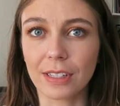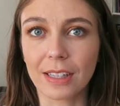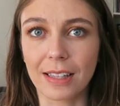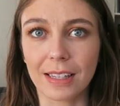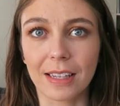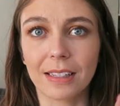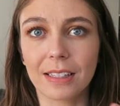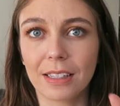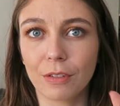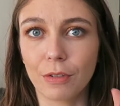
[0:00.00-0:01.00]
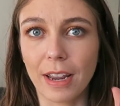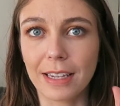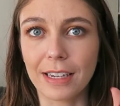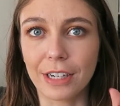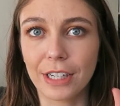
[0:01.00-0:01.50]
It says it right
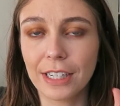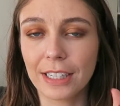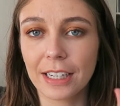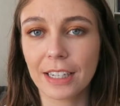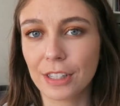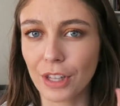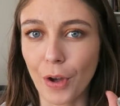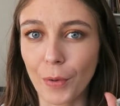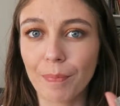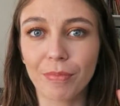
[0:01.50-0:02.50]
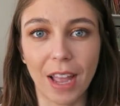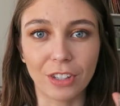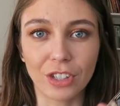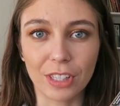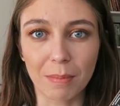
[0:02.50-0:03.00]
here. So
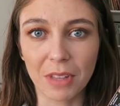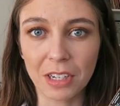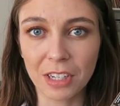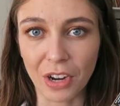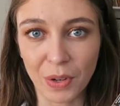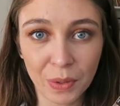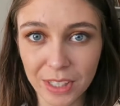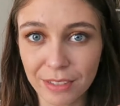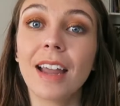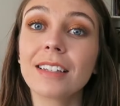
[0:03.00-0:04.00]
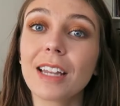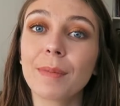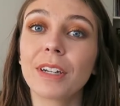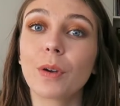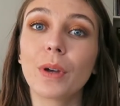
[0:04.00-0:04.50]
that's just something to note. Next,
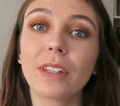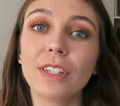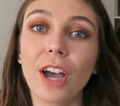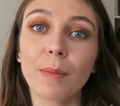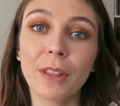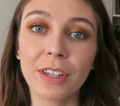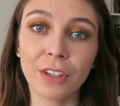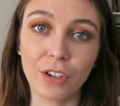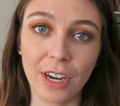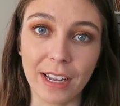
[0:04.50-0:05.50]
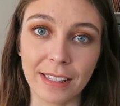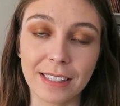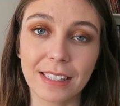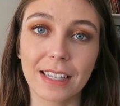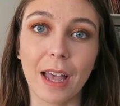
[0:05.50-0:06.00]
I'm going to quickly talk about the
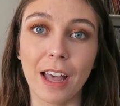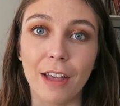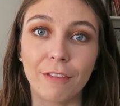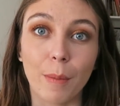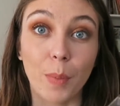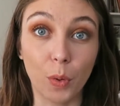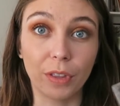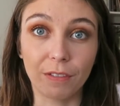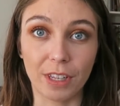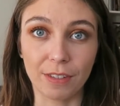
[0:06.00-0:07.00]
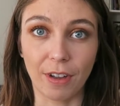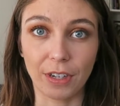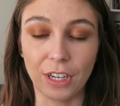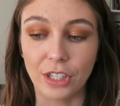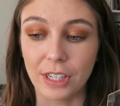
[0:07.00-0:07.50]
ingredients of both of these
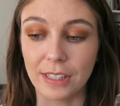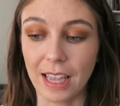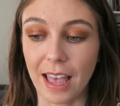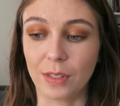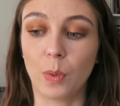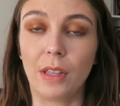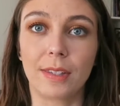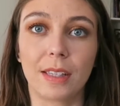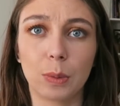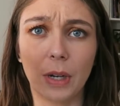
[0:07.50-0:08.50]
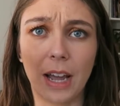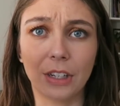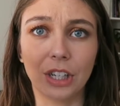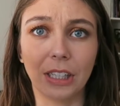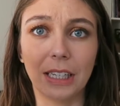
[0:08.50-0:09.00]
foundations, as well as this one
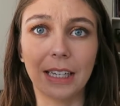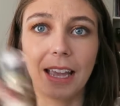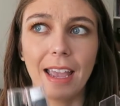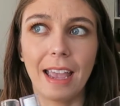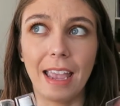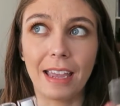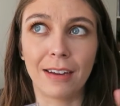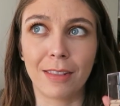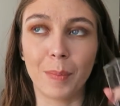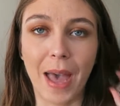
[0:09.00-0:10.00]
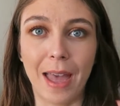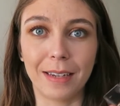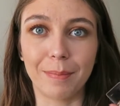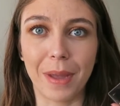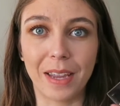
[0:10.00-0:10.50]
actually, and the
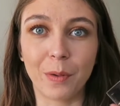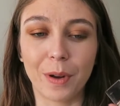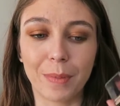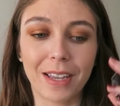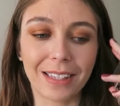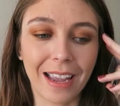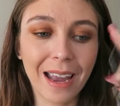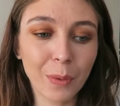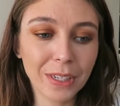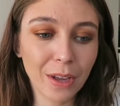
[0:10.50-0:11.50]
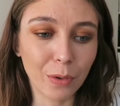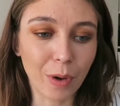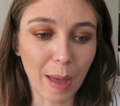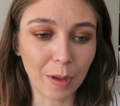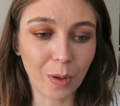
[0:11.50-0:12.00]
matte made one, because I kind of went down a
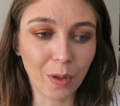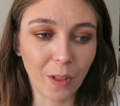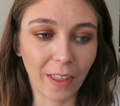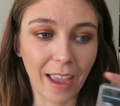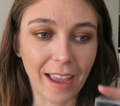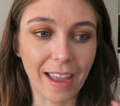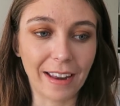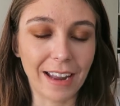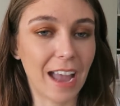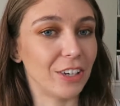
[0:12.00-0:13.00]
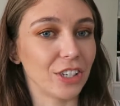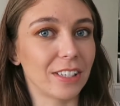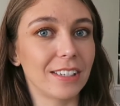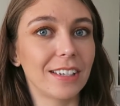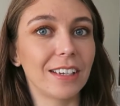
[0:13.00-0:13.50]
rabbit hole and I
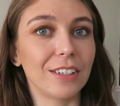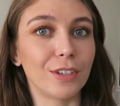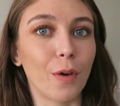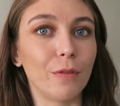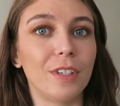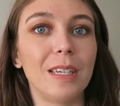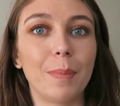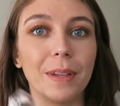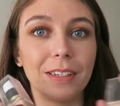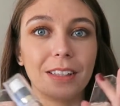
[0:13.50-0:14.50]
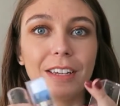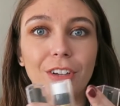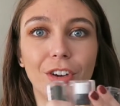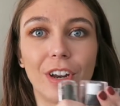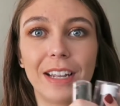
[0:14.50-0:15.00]
just dove deep into the
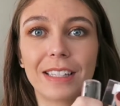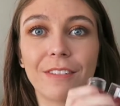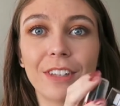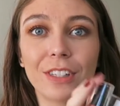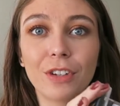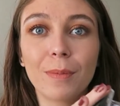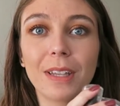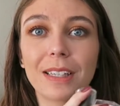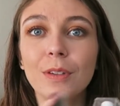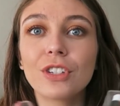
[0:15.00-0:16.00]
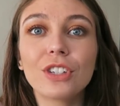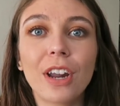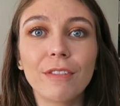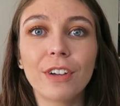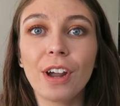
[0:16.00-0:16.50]
ingredients of these three because I was just
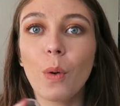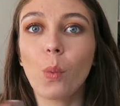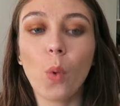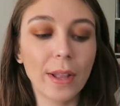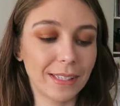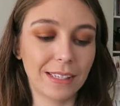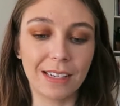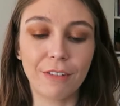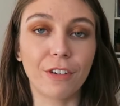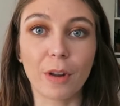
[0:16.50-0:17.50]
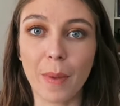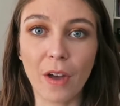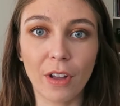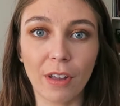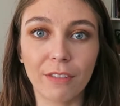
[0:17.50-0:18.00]
trying to figure out what's different
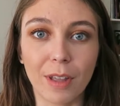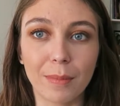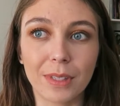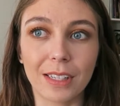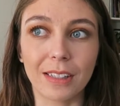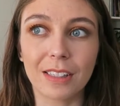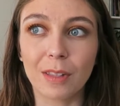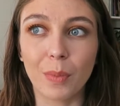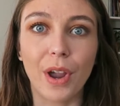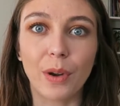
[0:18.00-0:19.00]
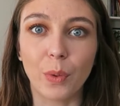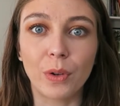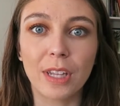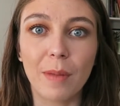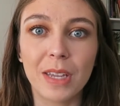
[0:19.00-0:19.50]
about all of them since the brand
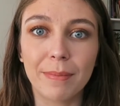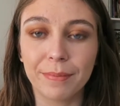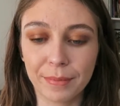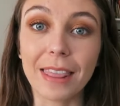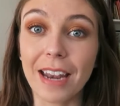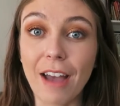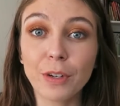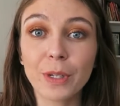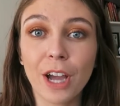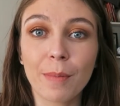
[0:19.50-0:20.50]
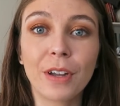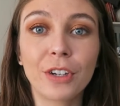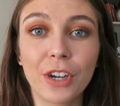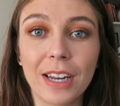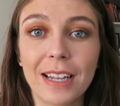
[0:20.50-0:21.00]
won't tell me. And then after we talk about
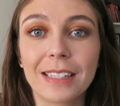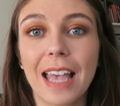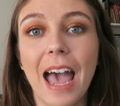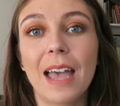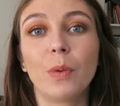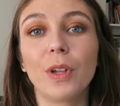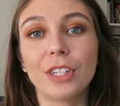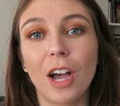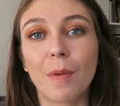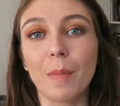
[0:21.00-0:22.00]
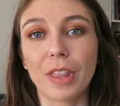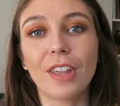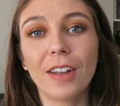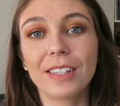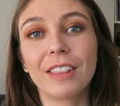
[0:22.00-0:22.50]
ingredients, I will talk about my
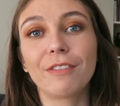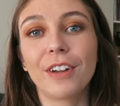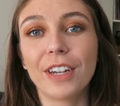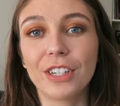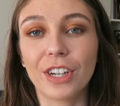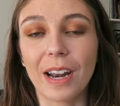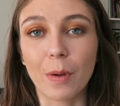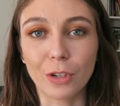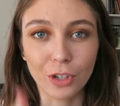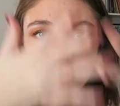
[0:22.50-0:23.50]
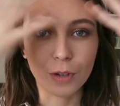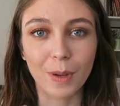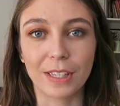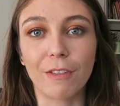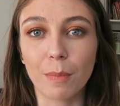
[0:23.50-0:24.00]
thoughts on the foundation and I will show you
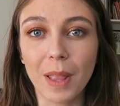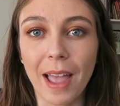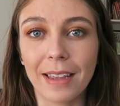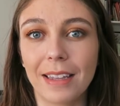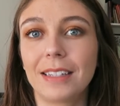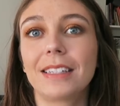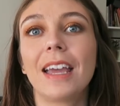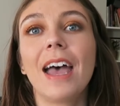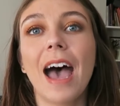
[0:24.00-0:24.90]
myself applying it.